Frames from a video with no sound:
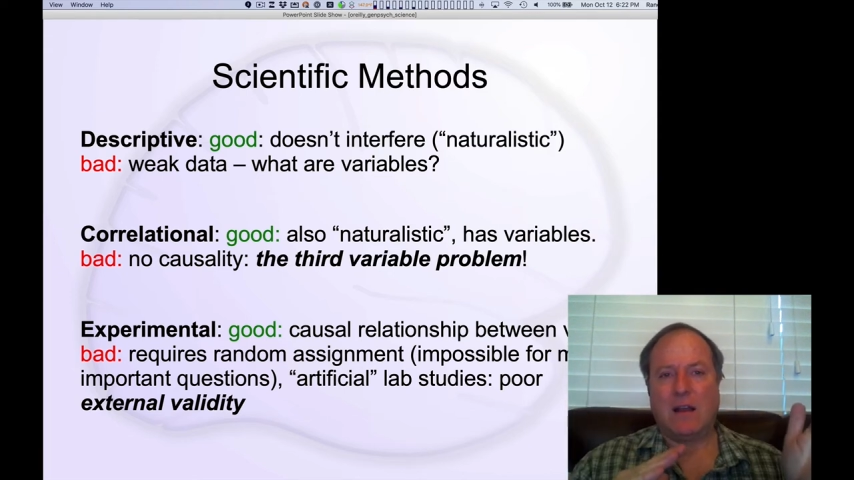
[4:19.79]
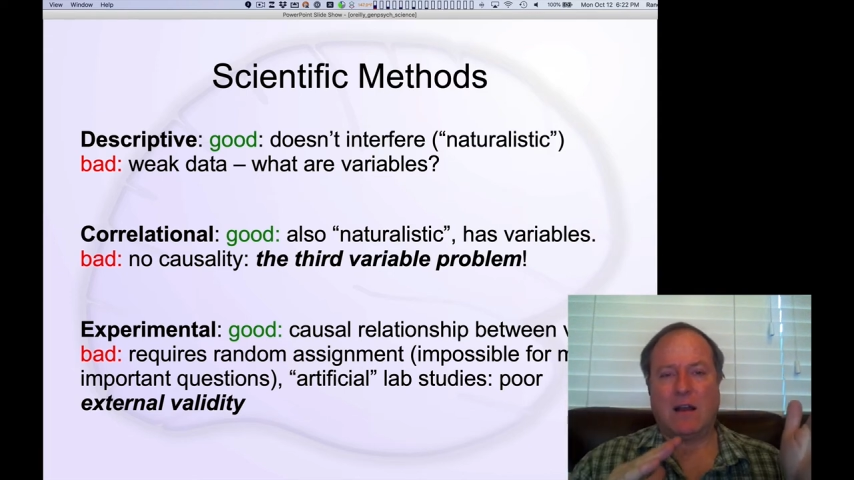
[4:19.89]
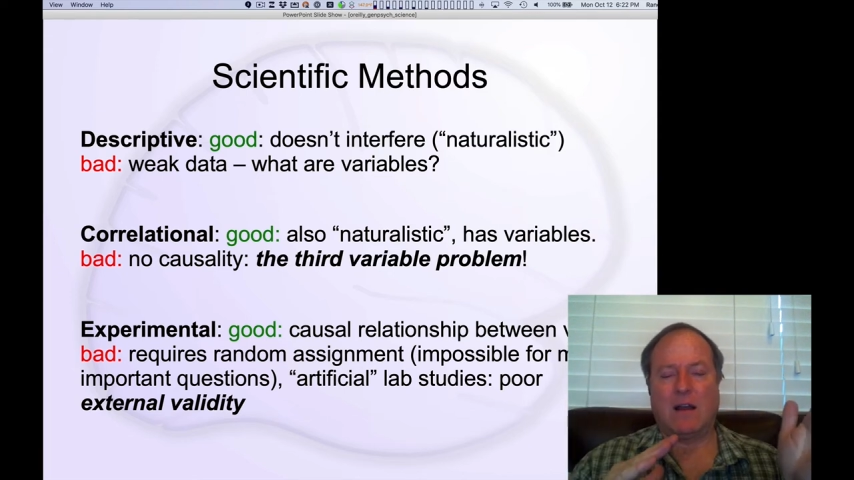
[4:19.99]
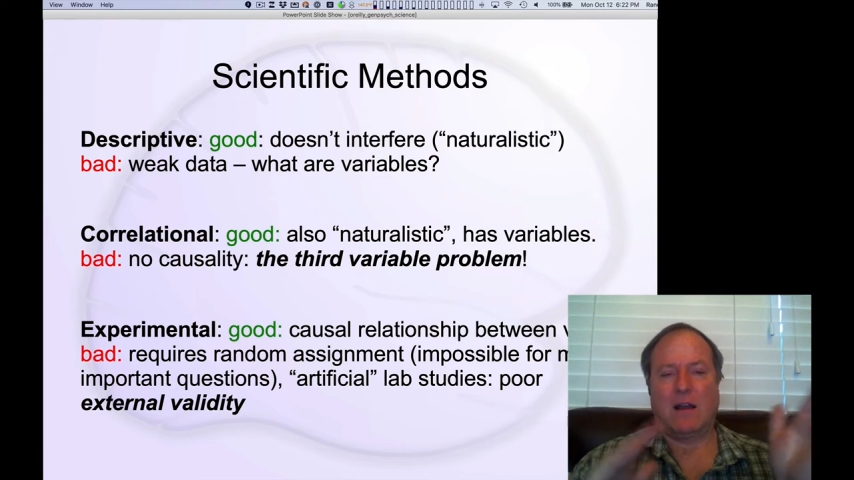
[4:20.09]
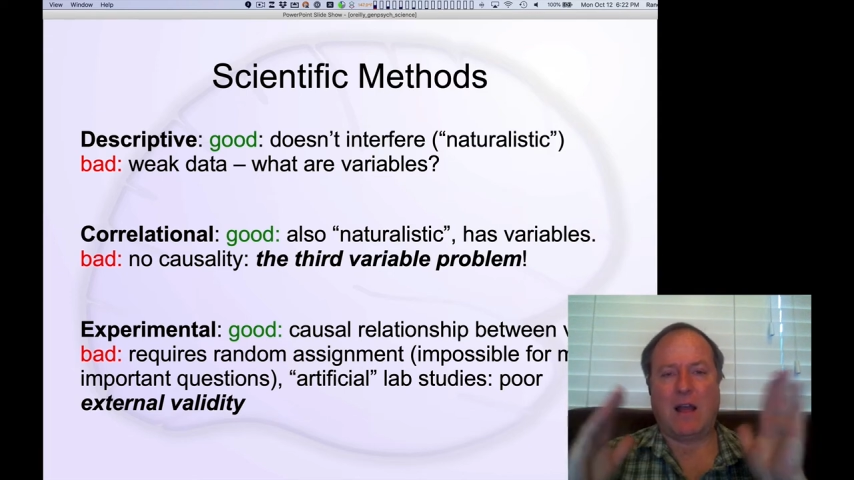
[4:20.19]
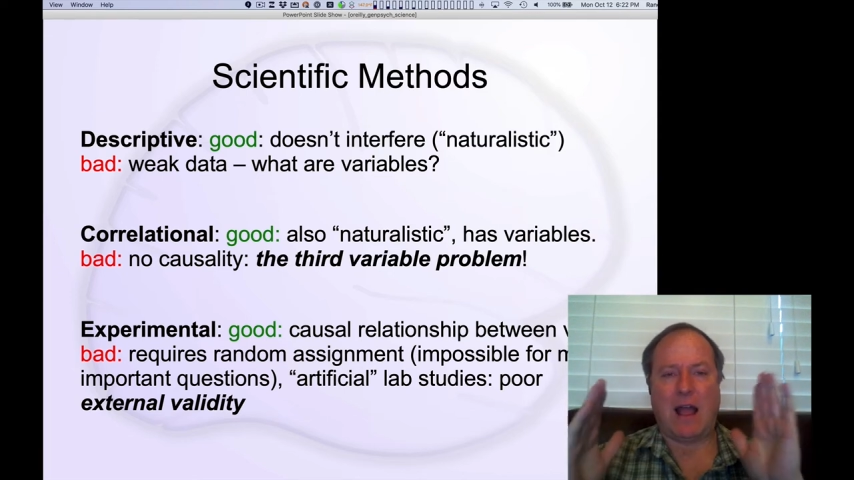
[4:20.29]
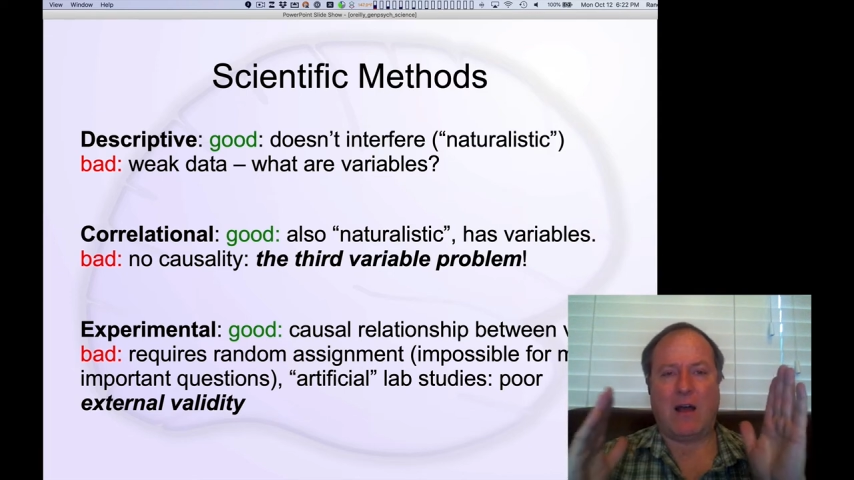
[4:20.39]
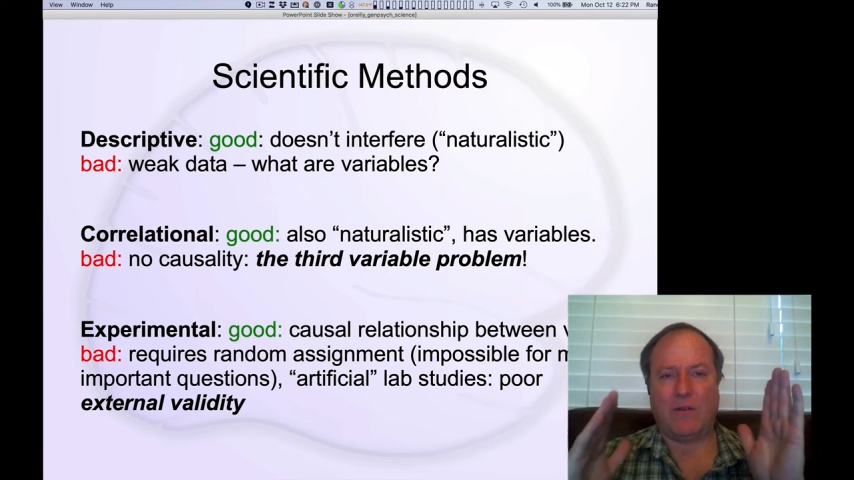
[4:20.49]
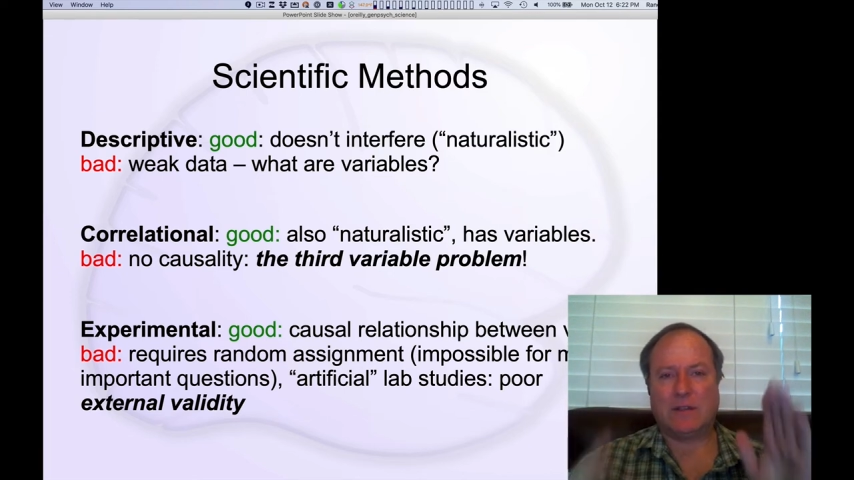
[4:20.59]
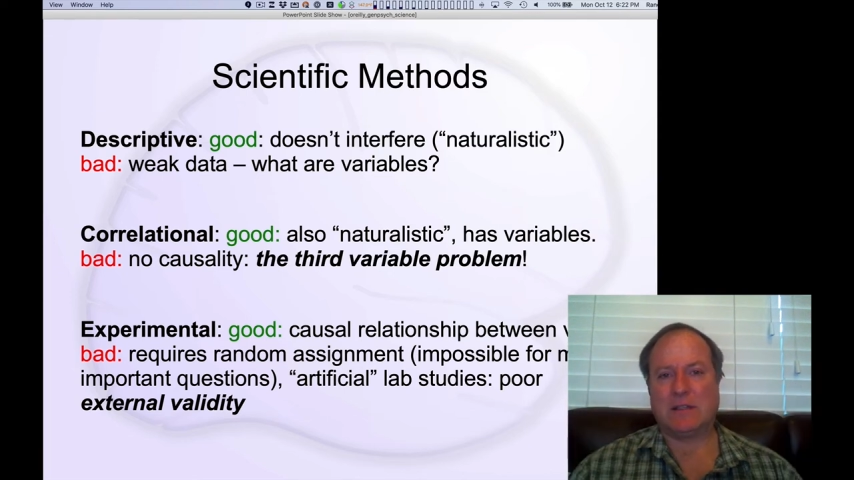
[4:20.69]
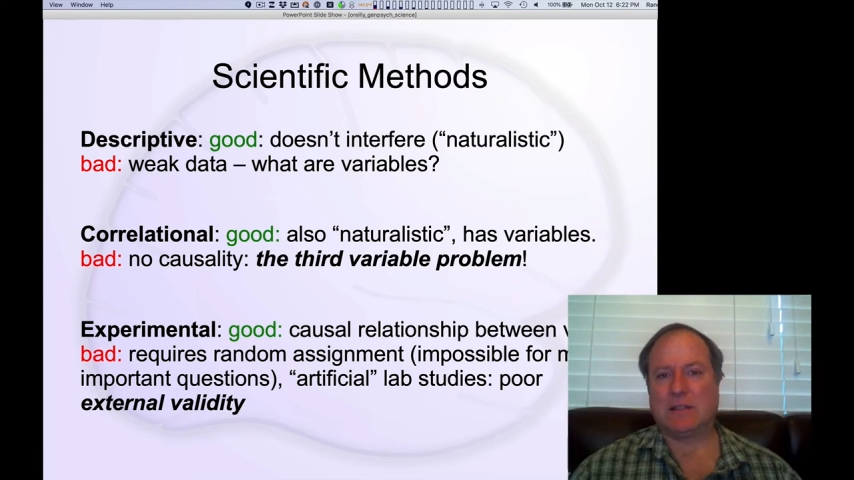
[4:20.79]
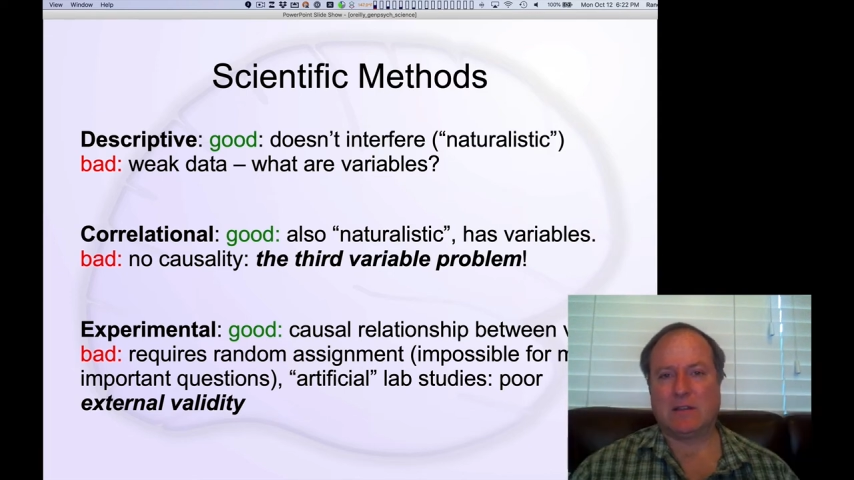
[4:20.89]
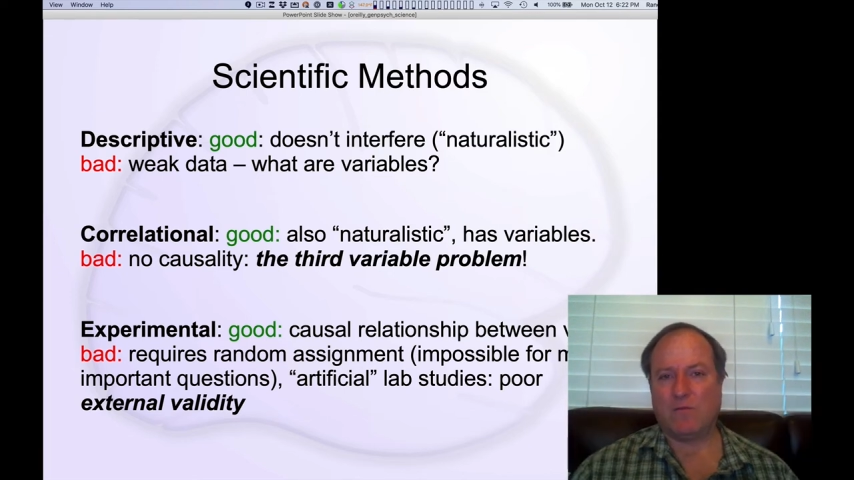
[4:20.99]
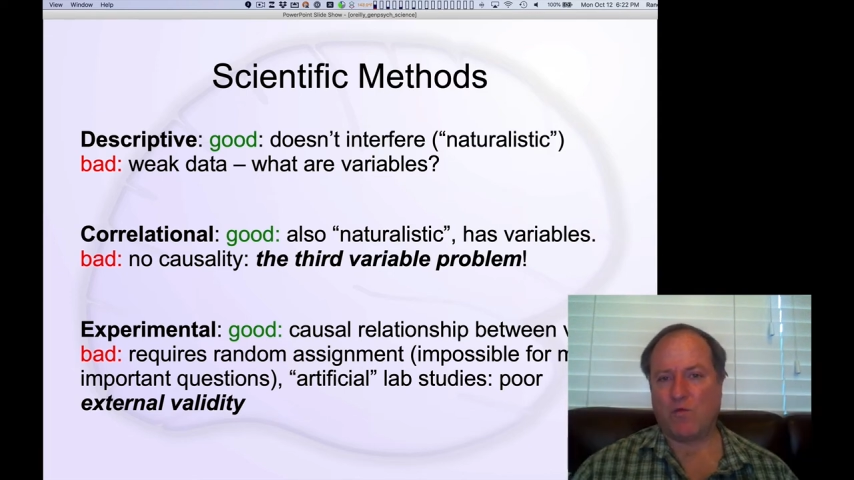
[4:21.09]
uh, how the system